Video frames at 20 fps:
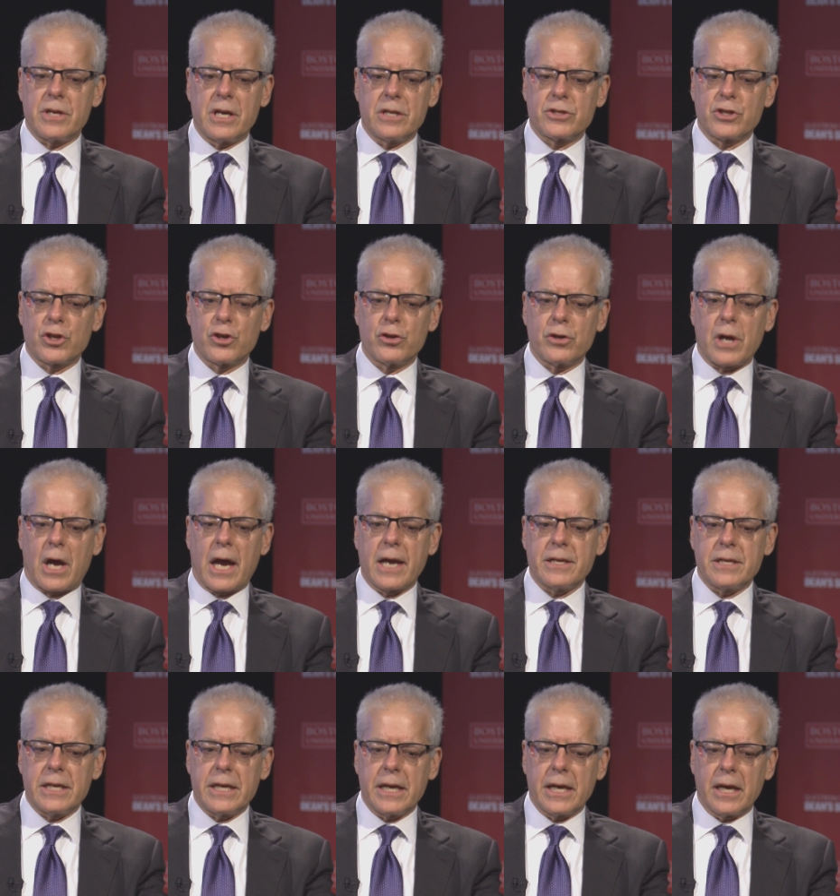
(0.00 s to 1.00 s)
it's a good
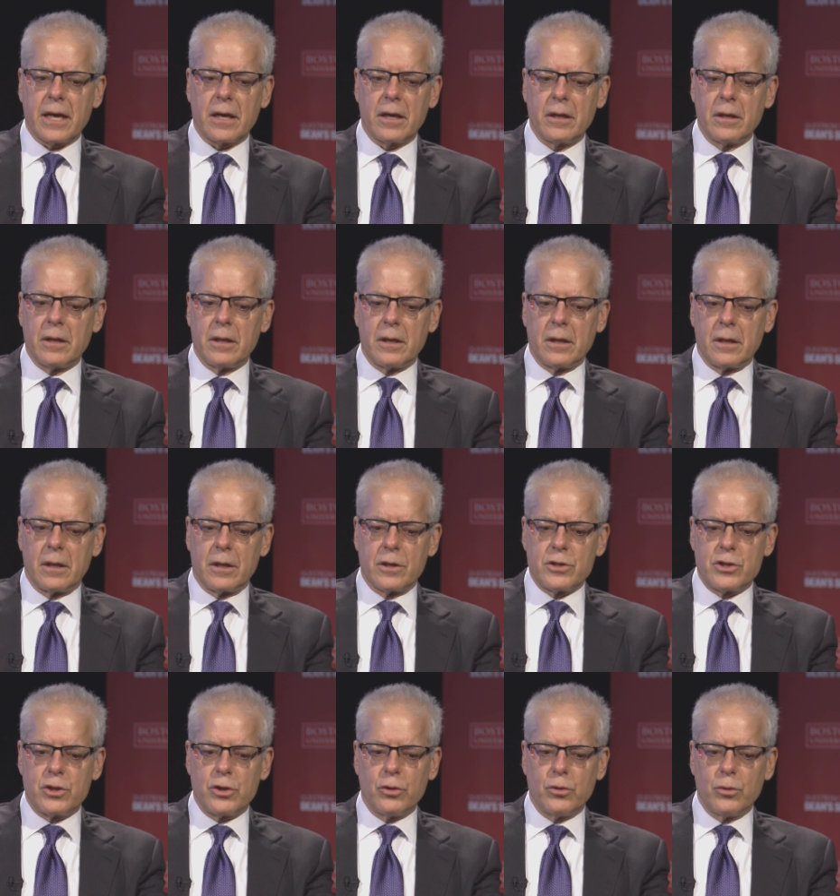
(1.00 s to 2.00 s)
idea
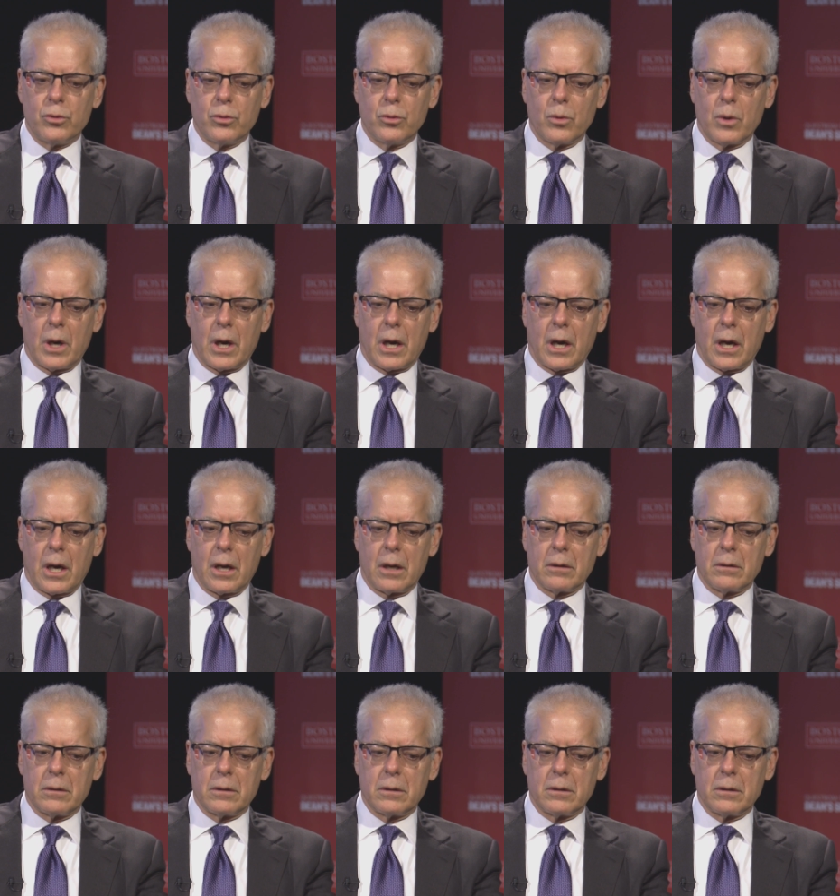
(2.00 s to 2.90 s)
to uh,